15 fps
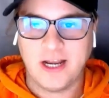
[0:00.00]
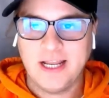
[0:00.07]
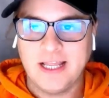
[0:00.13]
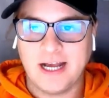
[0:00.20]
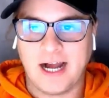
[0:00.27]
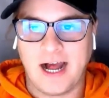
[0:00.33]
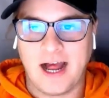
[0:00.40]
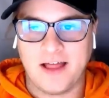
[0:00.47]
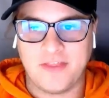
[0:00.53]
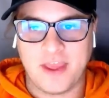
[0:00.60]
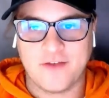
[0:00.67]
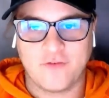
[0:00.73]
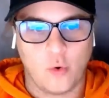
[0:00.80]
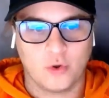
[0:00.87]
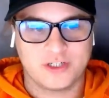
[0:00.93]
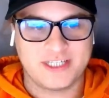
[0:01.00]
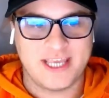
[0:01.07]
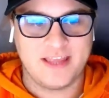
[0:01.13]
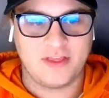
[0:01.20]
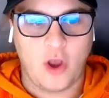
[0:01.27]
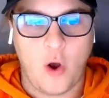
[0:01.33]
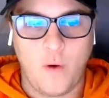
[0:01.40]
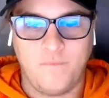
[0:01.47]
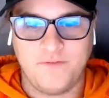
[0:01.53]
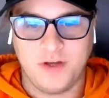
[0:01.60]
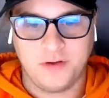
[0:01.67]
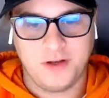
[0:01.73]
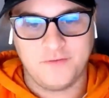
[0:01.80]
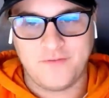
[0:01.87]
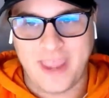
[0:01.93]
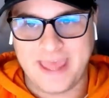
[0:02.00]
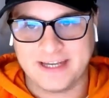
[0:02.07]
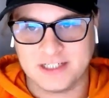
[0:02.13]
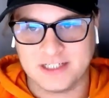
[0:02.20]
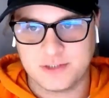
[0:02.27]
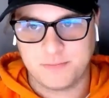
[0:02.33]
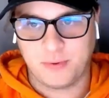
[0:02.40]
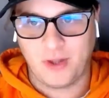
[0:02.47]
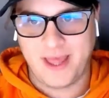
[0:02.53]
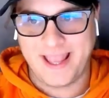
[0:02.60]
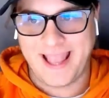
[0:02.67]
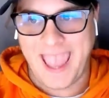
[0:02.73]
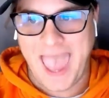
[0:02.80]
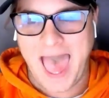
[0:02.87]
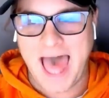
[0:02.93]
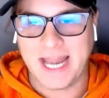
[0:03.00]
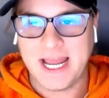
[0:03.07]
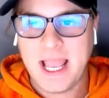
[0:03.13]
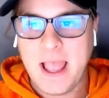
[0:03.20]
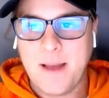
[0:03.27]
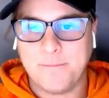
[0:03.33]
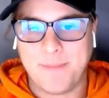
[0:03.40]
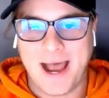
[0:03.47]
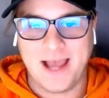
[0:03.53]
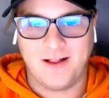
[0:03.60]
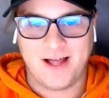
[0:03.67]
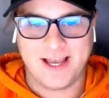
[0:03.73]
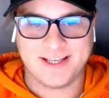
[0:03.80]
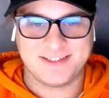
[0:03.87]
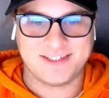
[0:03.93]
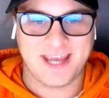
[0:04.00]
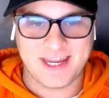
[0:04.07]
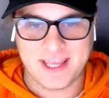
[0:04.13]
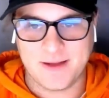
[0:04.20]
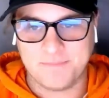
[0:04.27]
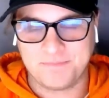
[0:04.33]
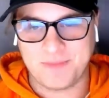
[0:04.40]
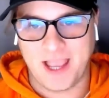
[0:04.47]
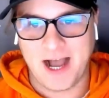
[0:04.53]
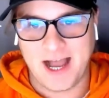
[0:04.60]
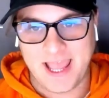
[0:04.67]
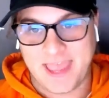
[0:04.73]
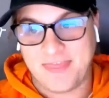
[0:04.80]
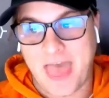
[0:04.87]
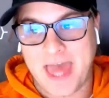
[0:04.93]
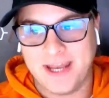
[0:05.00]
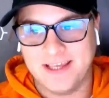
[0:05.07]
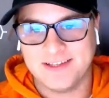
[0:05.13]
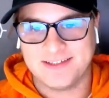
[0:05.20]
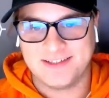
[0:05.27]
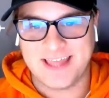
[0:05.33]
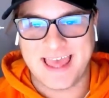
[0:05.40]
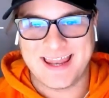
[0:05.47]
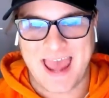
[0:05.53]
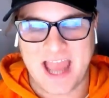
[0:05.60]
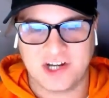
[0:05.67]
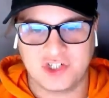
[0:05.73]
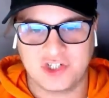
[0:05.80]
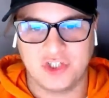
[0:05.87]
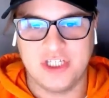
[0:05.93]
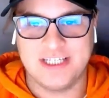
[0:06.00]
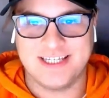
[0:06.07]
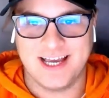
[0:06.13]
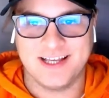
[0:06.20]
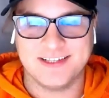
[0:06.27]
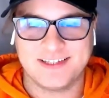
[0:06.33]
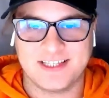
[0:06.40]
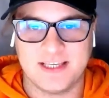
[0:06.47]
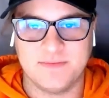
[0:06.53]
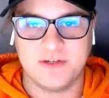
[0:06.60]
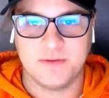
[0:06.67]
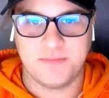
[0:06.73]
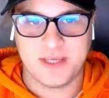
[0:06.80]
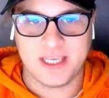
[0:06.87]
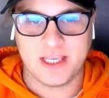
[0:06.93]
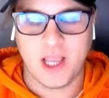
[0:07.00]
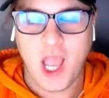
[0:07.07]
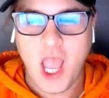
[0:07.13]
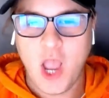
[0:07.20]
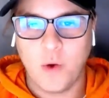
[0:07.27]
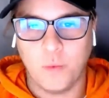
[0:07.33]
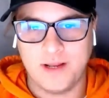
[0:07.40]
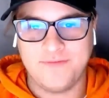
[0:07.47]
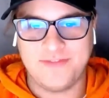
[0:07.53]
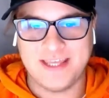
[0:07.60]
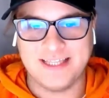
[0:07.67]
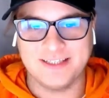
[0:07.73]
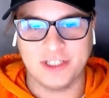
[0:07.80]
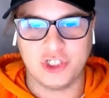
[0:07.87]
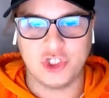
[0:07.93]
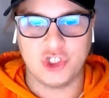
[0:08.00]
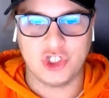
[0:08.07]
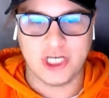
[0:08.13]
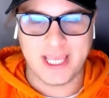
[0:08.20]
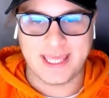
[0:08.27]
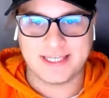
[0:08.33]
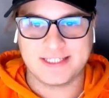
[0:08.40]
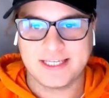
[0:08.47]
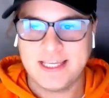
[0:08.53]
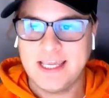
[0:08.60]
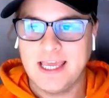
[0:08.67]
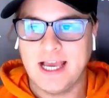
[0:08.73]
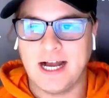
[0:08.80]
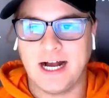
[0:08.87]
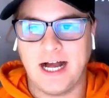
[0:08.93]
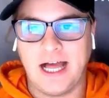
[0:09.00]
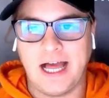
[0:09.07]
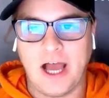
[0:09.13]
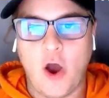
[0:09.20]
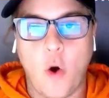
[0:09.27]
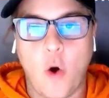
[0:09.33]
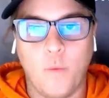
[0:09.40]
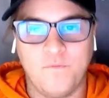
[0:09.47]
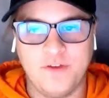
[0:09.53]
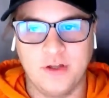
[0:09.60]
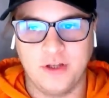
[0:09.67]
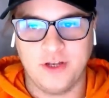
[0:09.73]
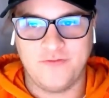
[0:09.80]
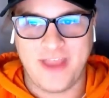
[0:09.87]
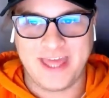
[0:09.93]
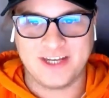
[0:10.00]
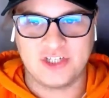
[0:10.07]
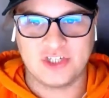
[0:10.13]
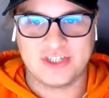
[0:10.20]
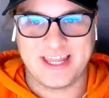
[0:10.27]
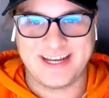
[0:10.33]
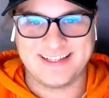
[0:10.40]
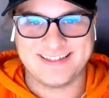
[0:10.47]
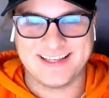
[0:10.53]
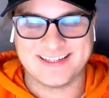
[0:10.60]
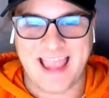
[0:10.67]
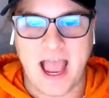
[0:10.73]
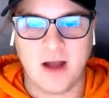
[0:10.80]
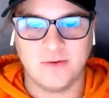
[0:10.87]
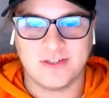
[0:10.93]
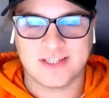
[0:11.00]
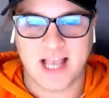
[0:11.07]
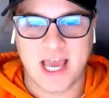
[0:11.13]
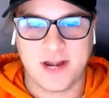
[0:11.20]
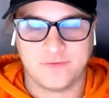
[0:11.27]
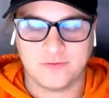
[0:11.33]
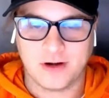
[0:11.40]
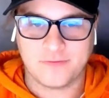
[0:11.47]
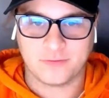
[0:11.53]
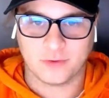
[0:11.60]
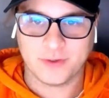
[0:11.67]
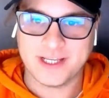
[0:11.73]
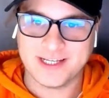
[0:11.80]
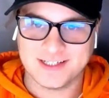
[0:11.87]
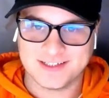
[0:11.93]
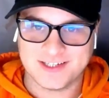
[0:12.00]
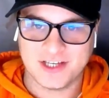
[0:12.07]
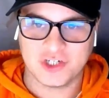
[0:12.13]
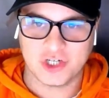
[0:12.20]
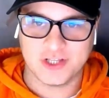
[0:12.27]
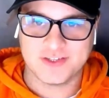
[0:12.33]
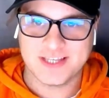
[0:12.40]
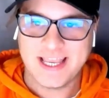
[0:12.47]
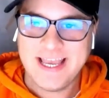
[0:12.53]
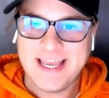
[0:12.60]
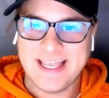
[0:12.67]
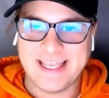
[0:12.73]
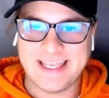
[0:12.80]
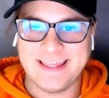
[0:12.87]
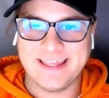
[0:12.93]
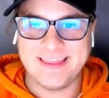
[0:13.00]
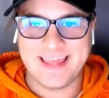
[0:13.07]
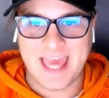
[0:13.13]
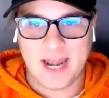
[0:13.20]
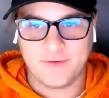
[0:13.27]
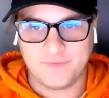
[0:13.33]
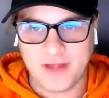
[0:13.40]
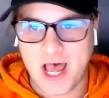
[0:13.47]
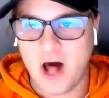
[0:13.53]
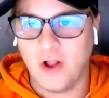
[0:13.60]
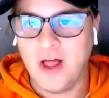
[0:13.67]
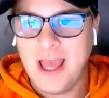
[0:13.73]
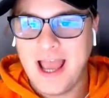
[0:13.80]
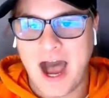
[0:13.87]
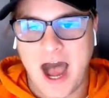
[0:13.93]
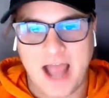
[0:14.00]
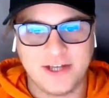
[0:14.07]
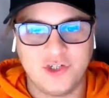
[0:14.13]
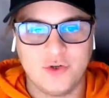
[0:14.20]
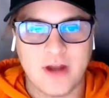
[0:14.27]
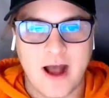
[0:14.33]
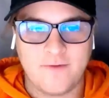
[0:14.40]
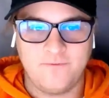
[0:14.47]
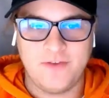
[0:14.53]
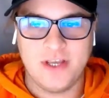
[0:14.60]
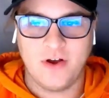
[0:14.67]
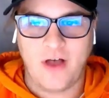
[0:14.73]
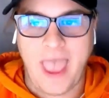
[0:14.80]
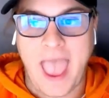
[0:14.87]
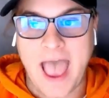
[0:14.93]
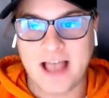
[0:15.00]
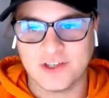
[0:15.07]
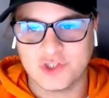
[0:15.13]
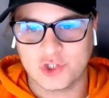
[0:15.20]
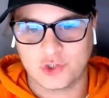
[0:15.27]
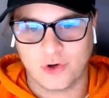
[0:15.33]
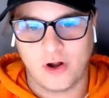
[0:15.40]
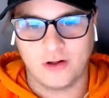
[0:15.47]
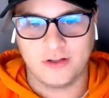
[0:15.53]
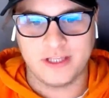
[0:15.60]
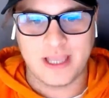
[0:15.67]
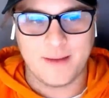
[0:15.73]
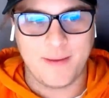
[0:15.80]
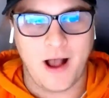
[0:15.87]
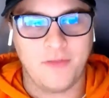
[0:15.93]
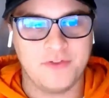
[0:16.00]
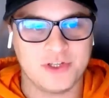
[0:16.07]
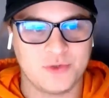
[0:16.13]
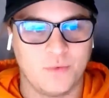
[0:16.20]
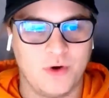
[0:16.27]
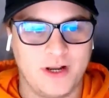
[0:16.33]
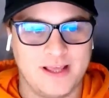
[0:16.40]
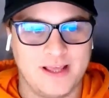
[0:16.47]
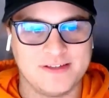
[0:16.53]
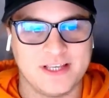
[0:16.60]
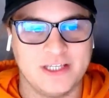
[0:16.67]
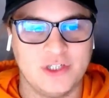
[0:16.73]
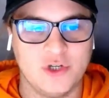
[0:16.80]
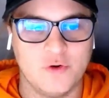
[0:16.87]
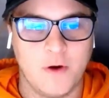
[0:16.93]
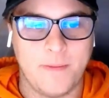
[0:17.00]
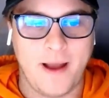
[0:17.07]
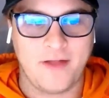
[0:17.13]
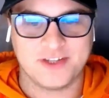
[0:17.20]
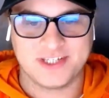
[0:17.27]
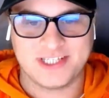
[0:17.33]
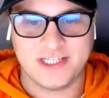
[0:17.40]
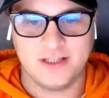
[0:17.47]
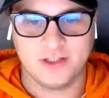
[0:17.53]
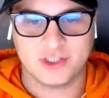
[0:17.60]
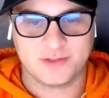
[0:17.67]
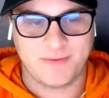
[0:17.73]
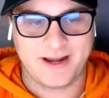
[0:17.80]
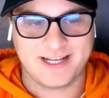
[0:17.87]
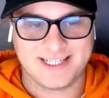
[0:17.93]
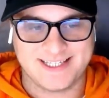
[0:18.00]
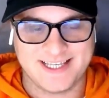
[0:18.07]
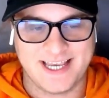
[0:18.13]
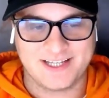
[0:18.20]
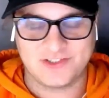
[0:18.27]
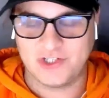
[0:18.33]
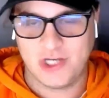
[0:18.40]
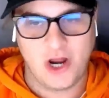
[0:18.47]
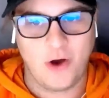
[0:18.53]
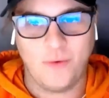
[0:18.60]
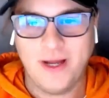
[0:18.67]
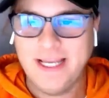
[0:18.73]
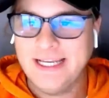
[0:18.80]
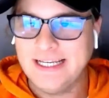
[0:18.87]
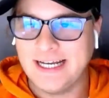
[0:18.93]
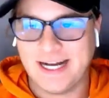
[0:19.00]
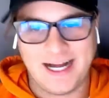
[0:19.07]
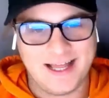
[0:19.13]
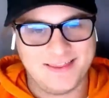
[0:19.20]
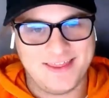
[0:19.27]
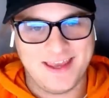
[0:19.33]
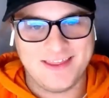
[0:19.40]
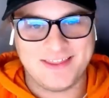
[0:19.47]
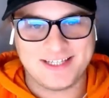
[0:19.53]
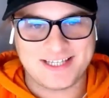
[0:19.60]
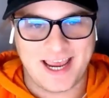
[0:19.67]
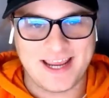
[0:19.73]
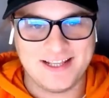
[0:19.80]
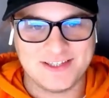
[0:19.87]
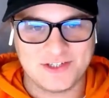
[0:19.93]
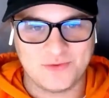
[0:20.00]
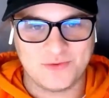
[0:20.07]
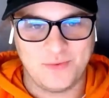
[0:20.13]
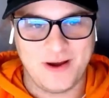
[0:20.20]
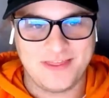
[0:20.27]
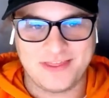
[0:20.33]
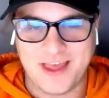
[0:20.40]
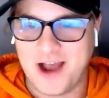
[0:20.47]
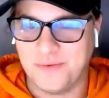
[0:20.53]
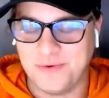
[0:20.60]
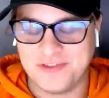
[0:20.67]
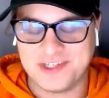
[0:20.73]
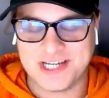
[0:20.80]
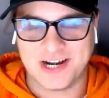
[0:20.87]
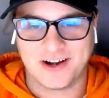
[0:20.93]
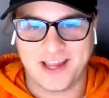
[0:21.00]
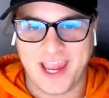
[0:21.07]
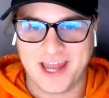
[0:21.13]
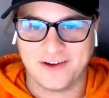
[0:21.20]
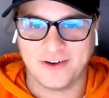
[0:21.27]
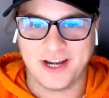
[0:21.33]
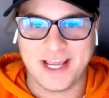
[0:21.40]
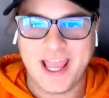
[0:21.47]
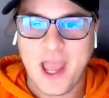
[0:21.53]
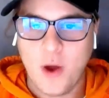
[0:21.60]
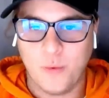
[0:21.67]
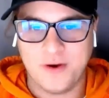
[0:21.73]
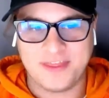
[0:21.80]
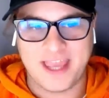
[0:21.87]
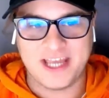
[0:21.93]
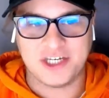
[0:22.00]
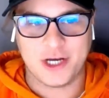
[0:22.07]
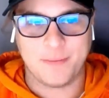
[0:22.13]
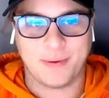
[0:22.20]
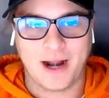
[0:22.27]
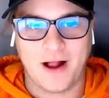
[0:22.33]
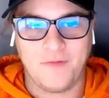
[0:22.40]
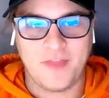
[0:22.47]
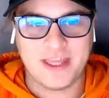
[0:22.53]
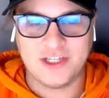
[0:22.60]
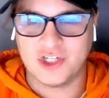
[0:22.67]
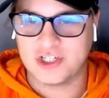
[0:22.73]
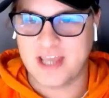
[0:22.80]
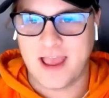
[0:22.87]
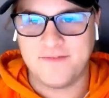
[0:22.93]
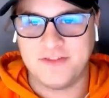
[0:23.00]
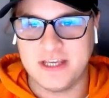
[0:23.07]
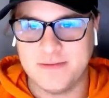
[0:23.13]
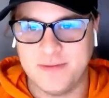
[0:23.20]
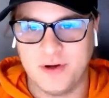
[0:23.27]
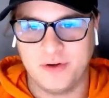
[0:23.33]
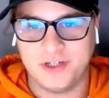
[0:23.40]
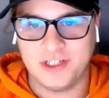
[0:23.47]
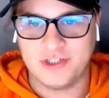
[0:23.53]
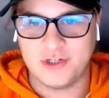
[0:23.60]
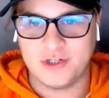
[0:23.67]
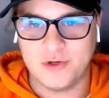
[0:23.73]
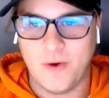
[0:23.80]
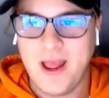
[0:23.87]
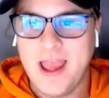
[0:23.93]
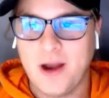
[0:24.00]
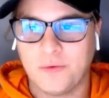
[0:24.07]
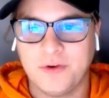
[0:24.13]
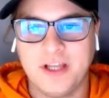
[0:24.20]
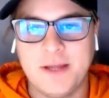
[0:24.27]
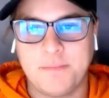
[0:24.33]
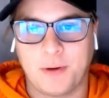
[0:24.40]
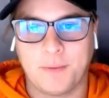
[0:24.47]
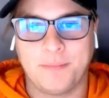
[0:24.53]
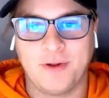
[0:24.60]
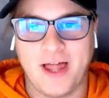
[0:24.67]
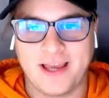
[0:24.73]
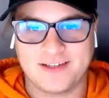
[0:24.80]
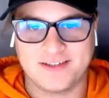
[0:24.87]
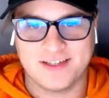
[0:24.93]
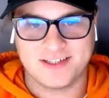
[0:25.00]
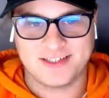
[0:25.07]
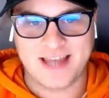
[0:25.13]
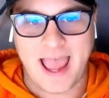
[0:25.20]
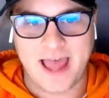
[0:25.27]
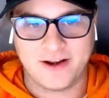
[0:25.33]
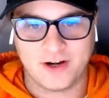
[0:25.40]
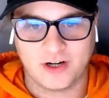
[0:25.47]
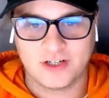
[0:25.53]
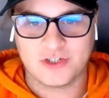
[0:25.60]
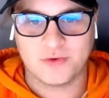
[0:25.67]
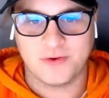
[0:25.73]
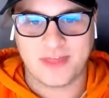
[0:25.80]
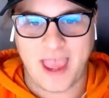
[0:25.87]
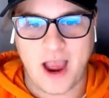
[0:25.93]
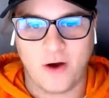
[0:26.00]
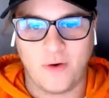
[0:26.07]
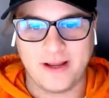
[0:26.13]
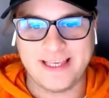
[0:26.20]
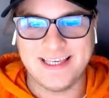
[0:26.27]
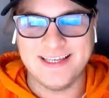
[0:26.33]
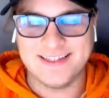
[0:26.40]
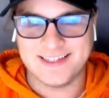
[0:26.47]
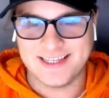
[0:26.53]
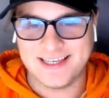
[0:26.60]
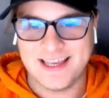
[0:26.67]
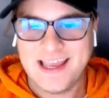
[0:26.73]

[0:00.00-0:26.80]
Uh, they, of course, get the home field advantage playing at Mile High Stadium. Uh, and that is, that actually does seem to be one of the legit uh, home field advantages that exist outside of refereeing decisions in the NFL. Uh, I do not feel as strongly about this one as I do about the Steelers minus six. You know, uh, the the Titans with uh, with Derrick Henry, with AJ Brown, they just have the ability to really perplex the stat nerds with how easy